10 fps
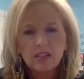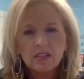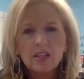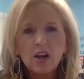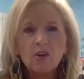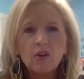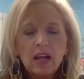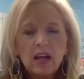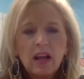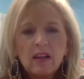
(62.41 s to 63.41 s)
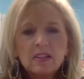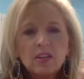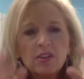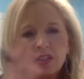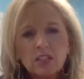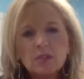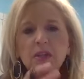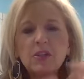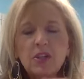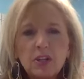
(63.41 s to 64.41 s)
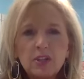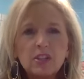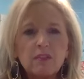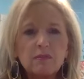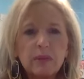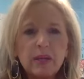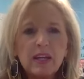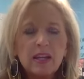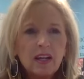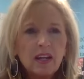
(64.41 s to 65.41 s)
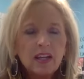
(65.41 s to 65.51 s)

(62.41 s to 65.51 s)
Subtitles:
And so this has been years of me,